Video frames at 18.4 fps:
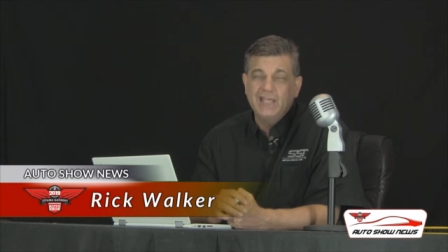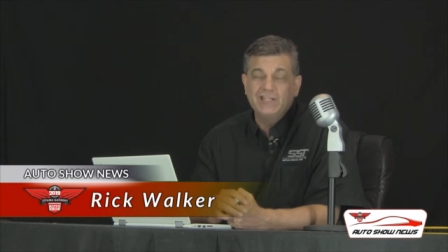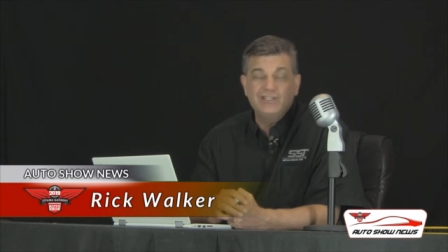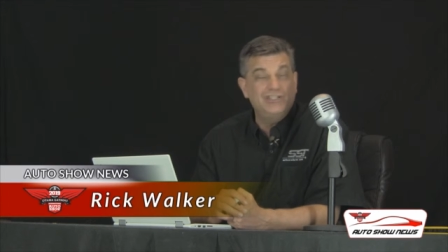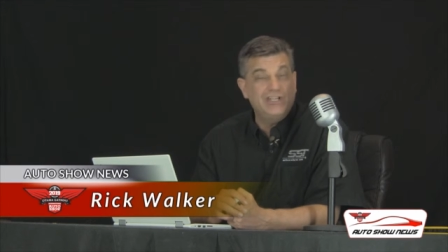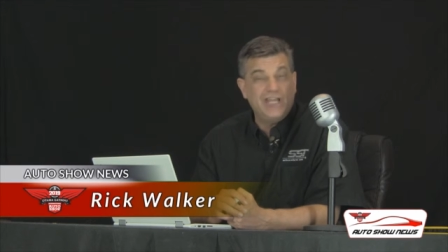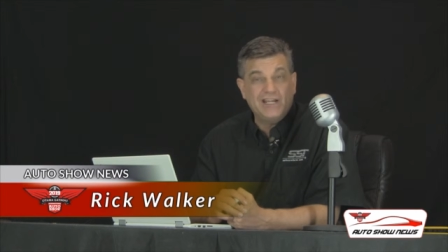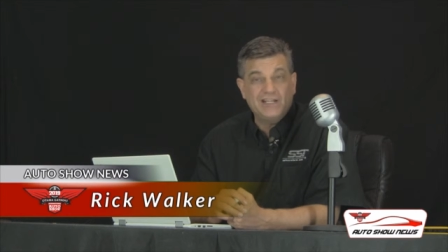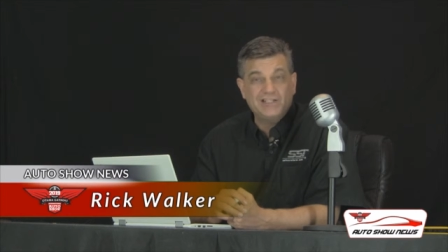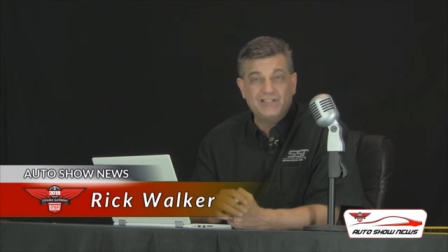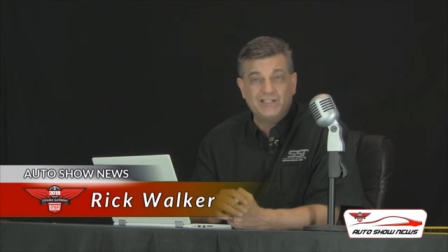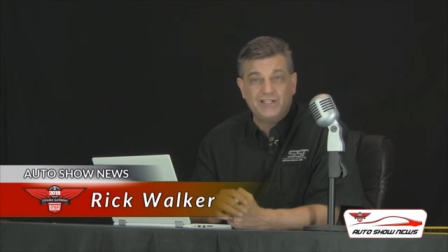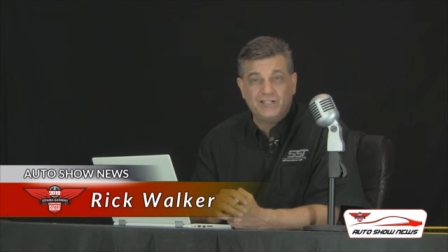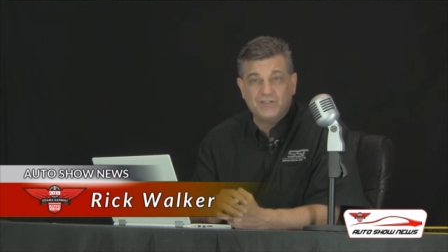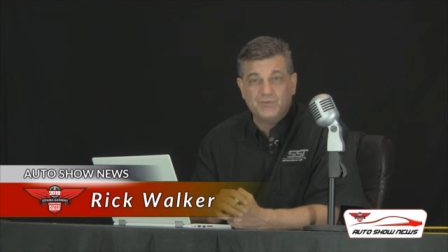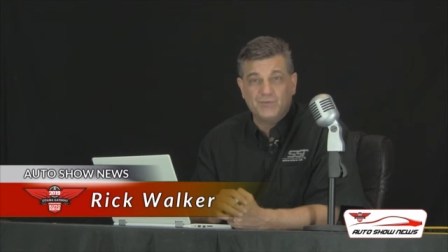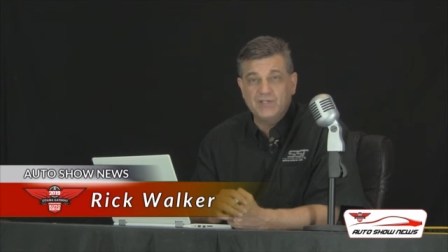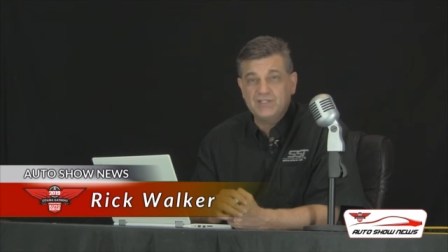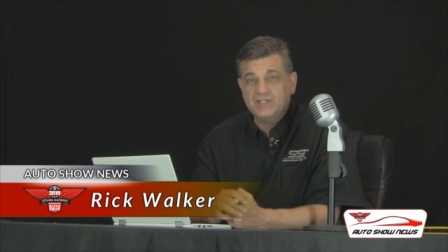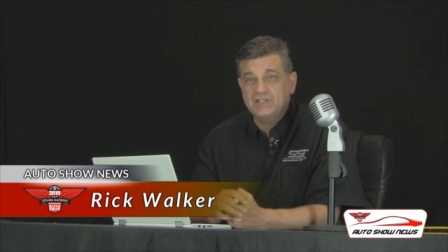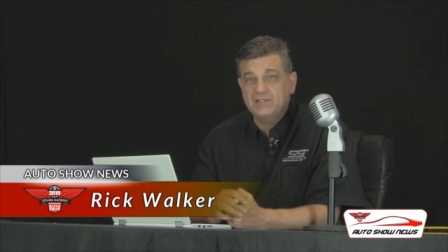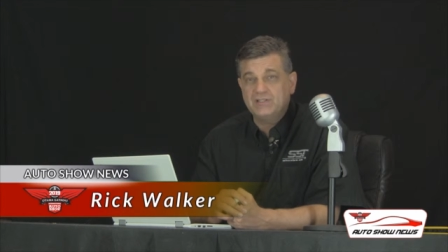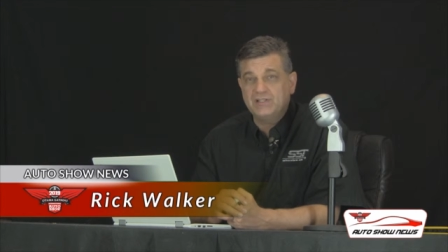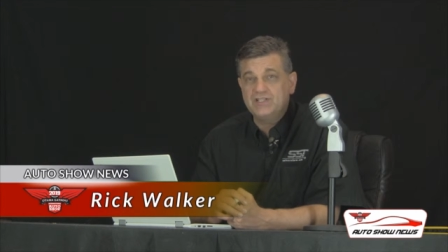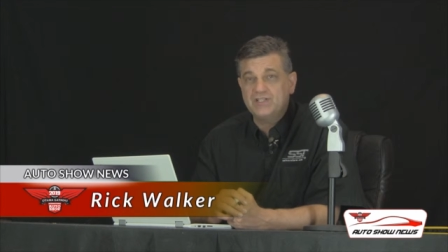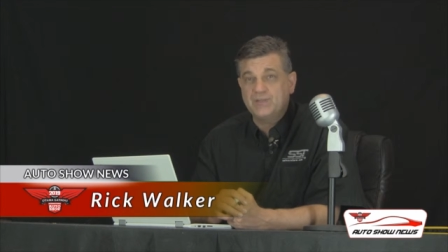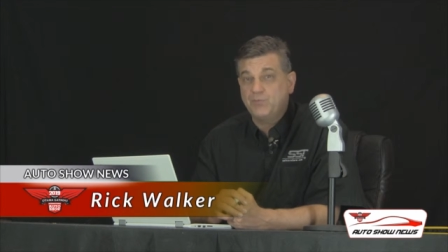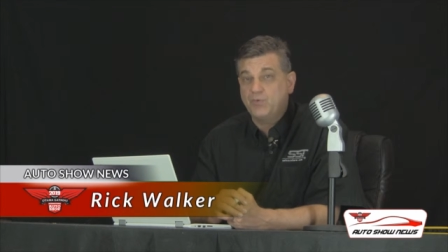Genesis
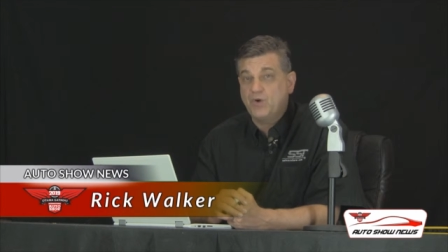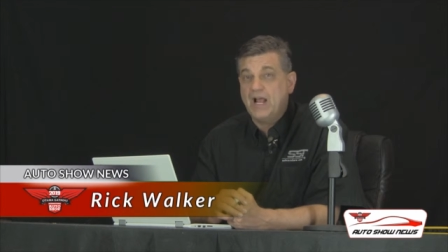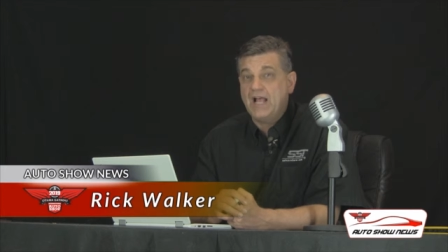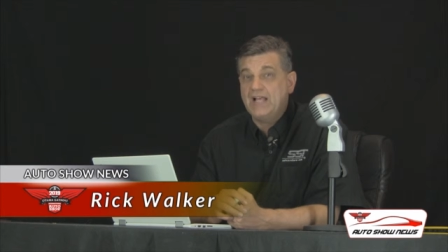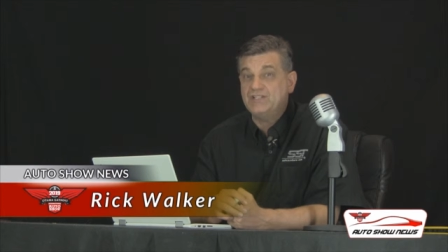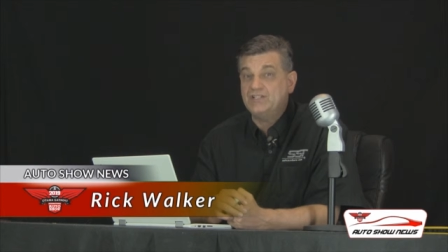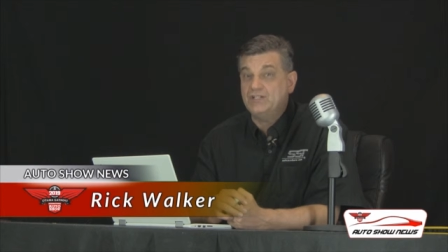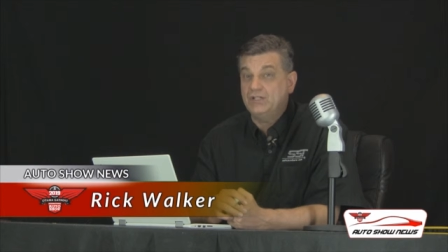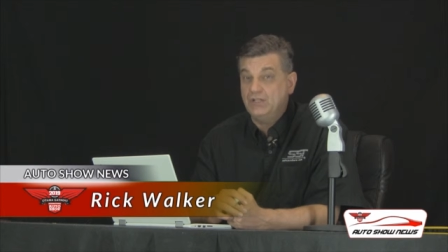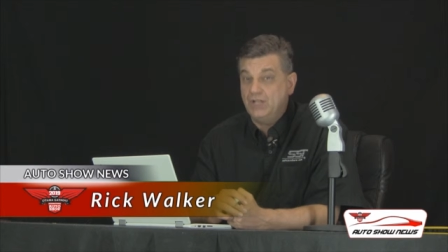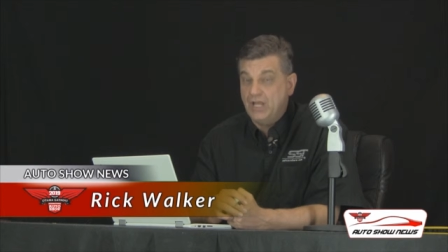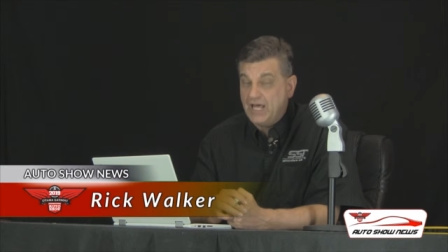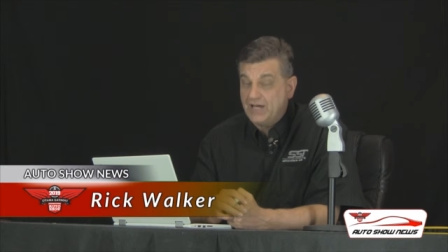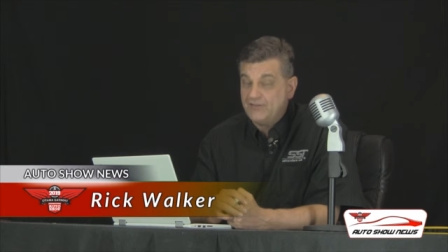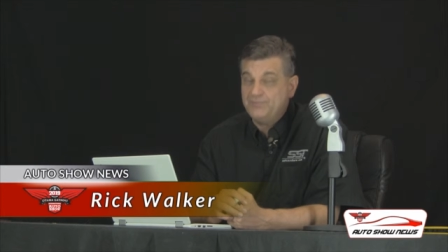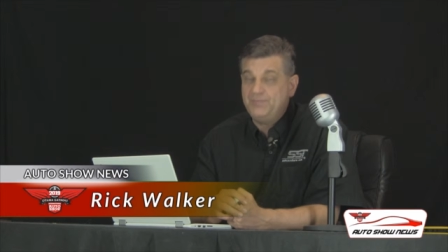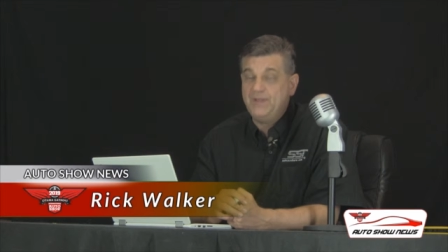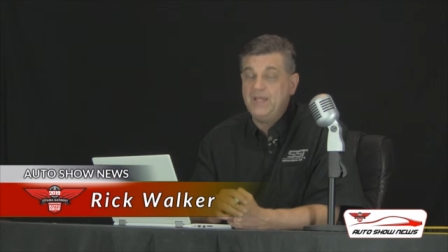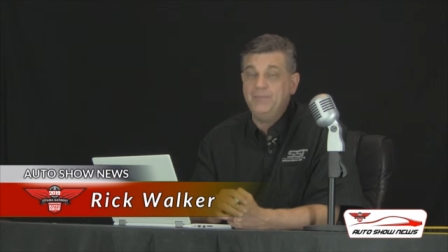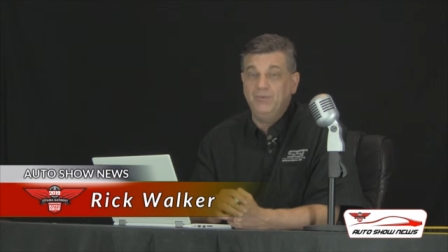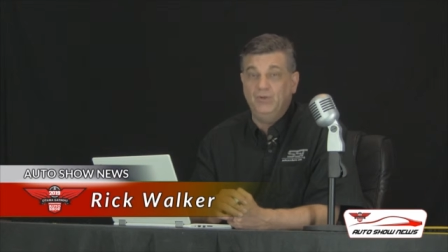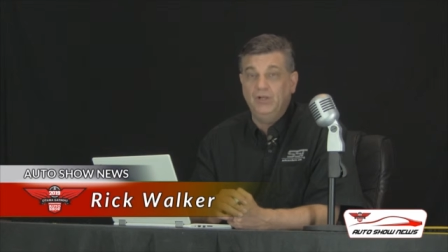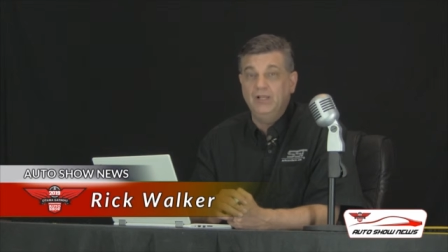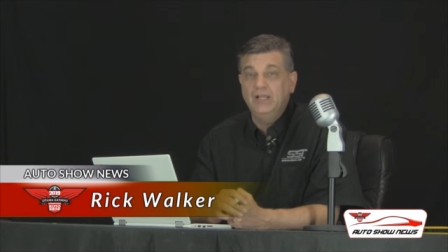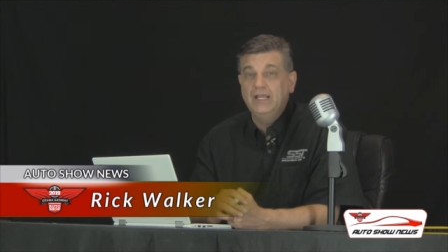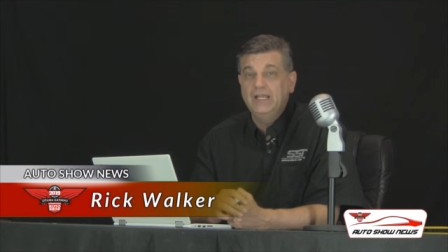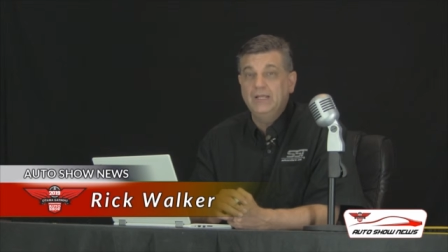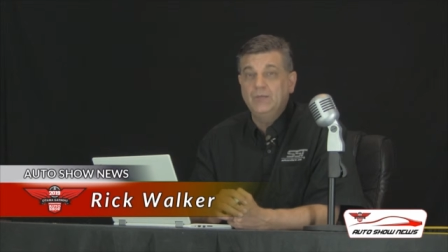recently surprised a lot of people